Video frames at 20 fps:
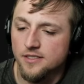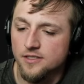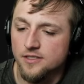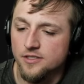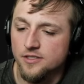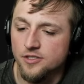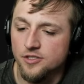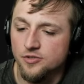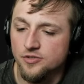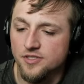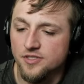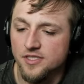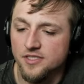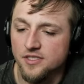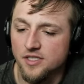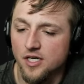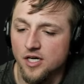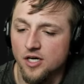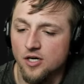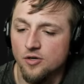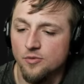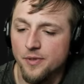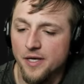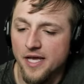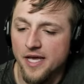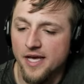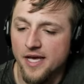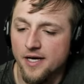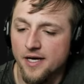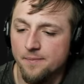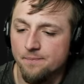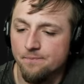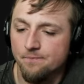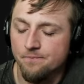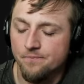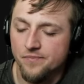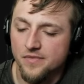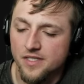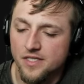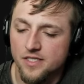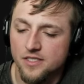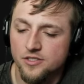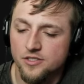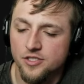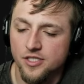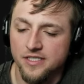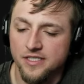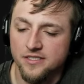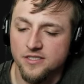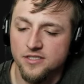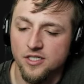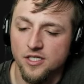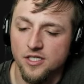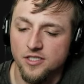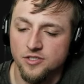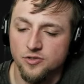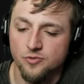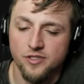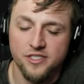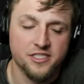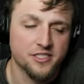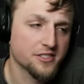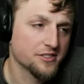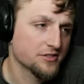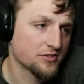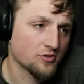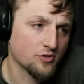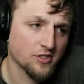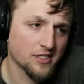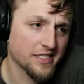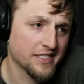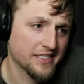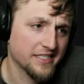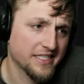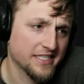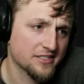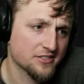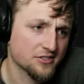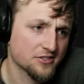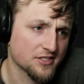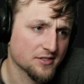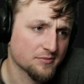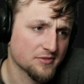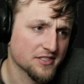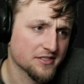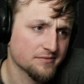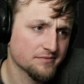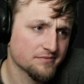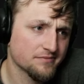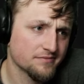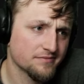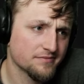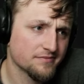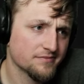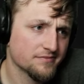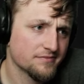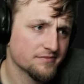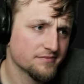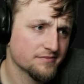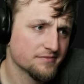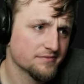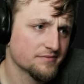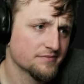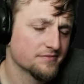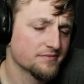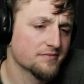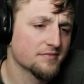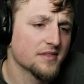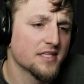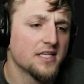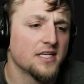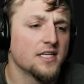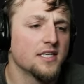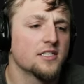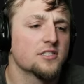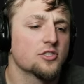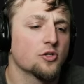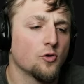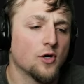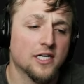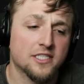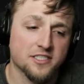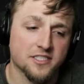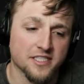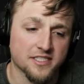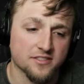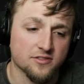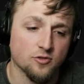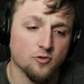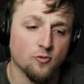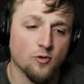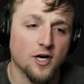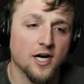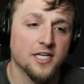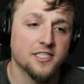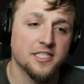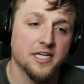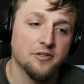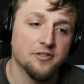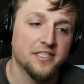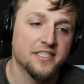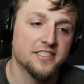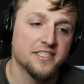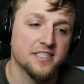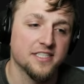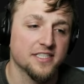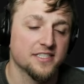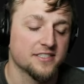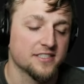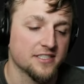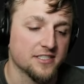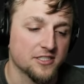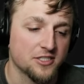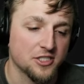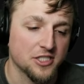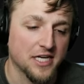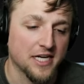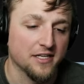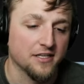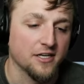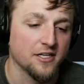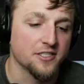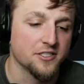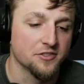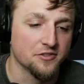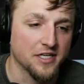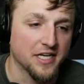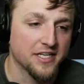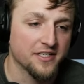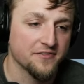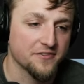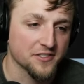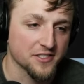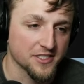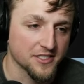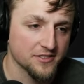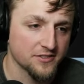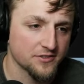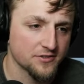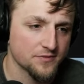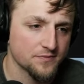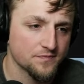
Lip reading: OPAM to install switches or like Nix or something. So watch this. Watch how easy this is, chat. Are you ready for this?